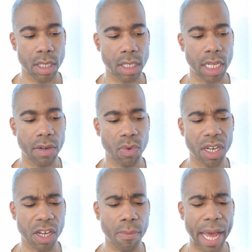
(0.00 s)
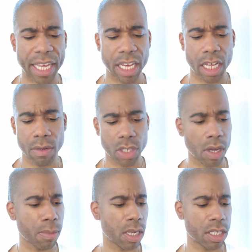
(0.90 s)
This doesn't want to go back in,
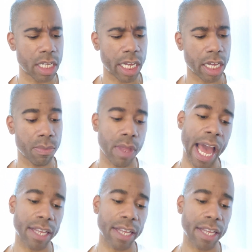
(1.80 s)
so I'm going to take it.